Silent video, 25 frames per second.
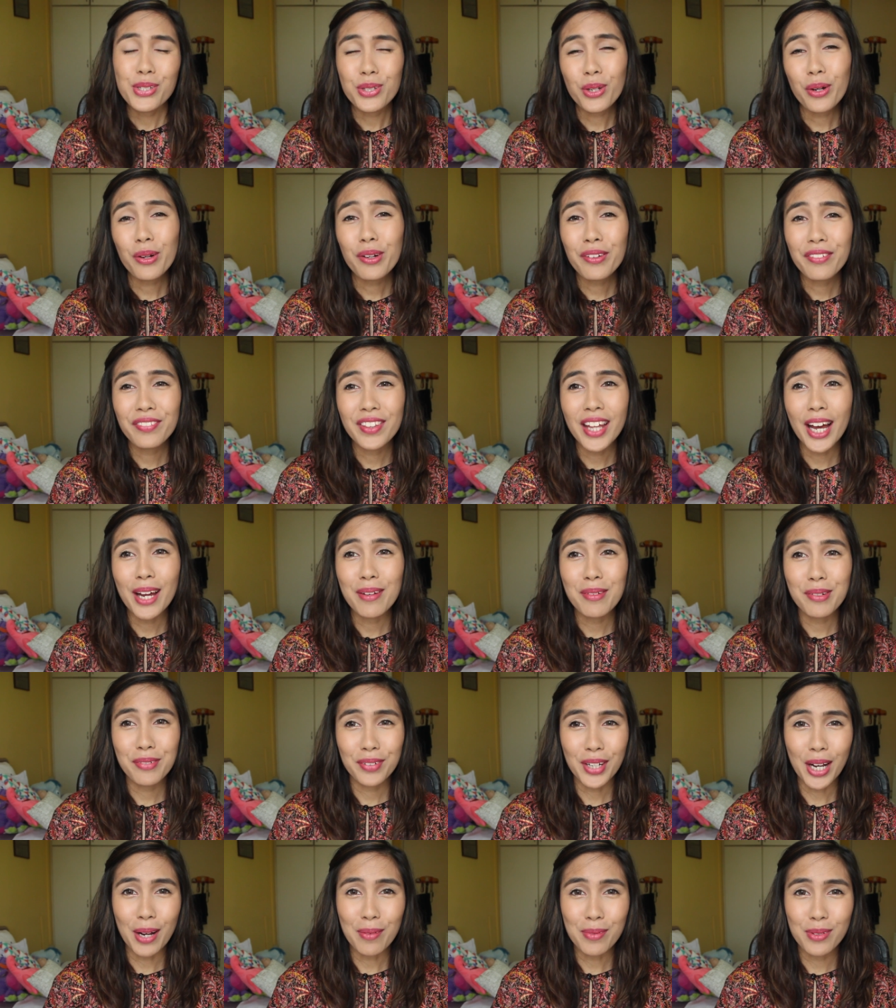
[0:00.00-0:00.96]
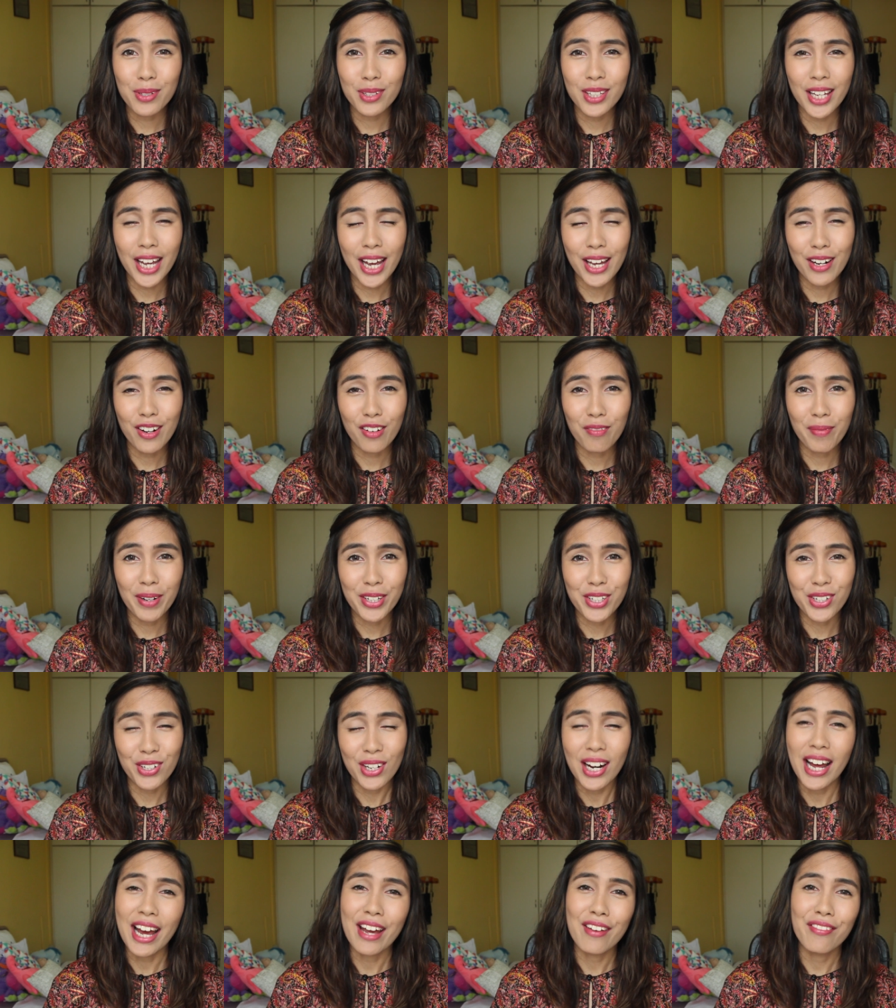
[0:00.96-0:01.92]
So with that, we've come to the end of my
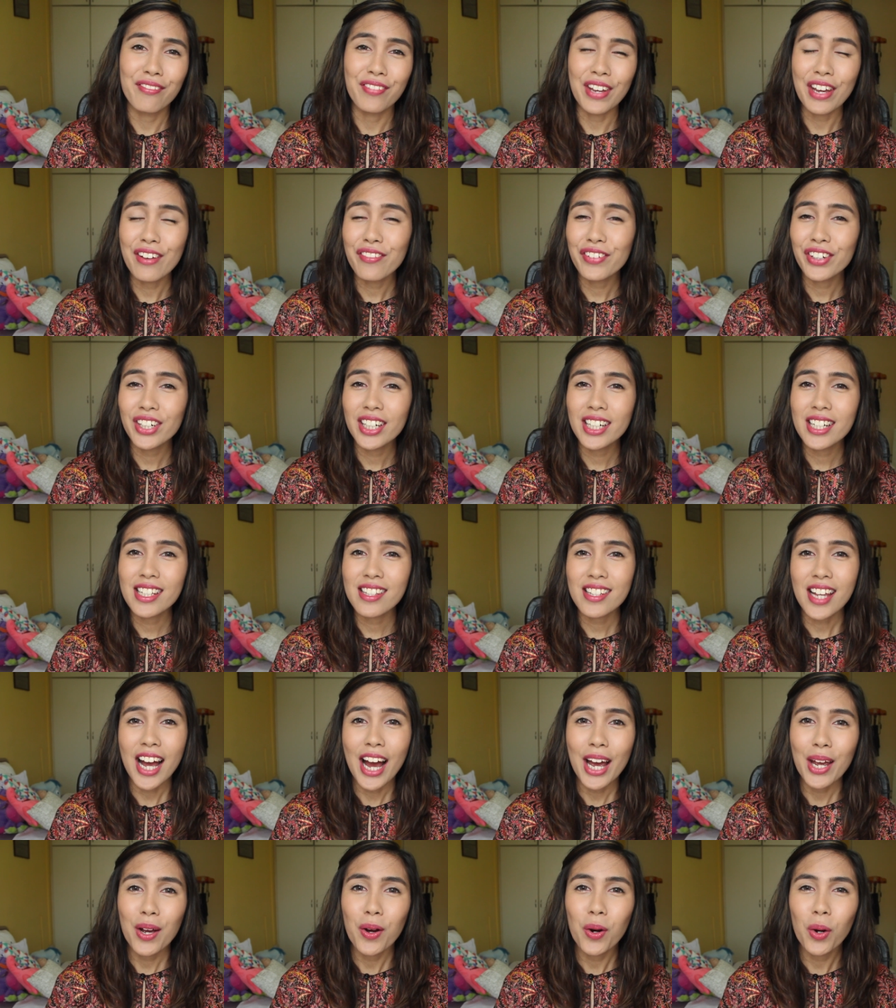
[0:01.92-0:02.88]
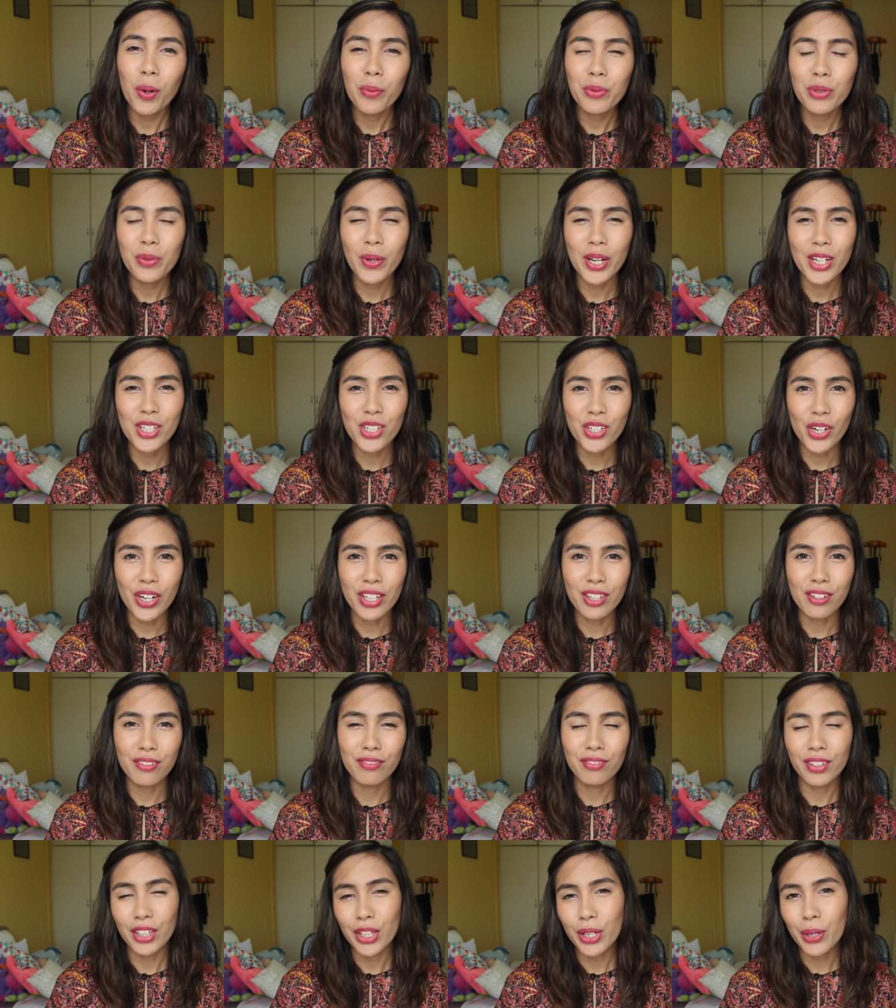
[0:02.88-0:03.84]
July favorites. I hope you enjoyed
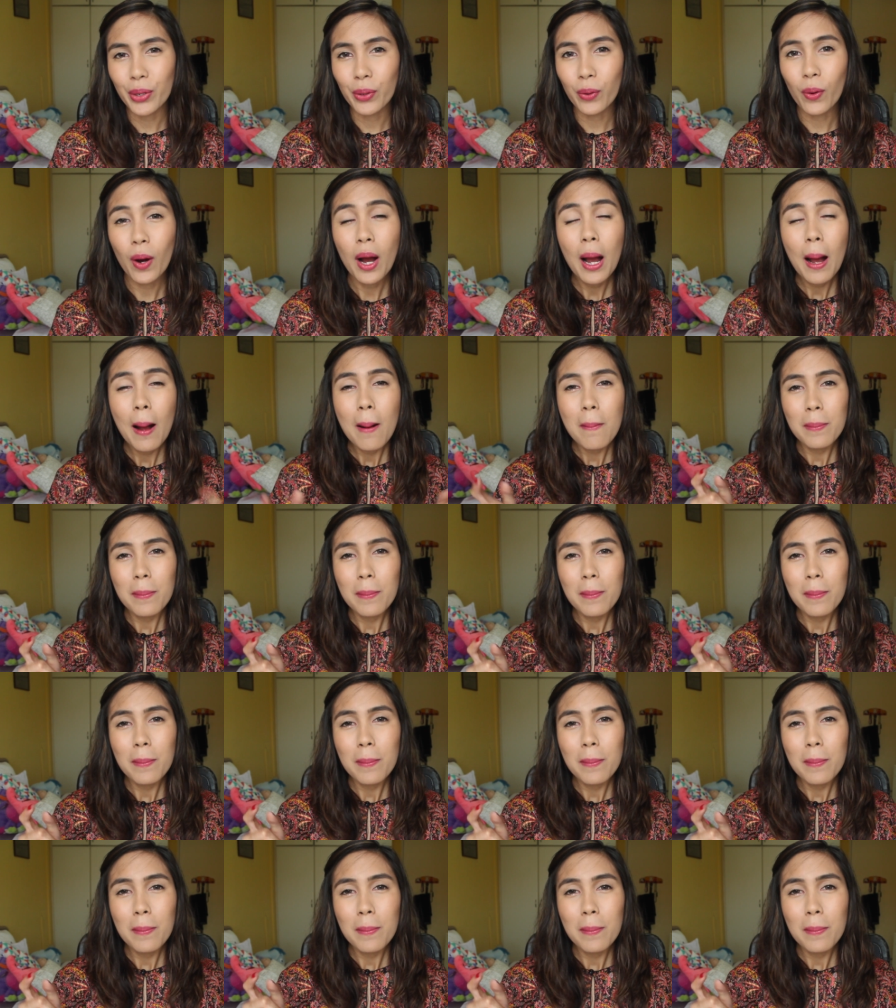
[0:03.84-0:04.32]
the video.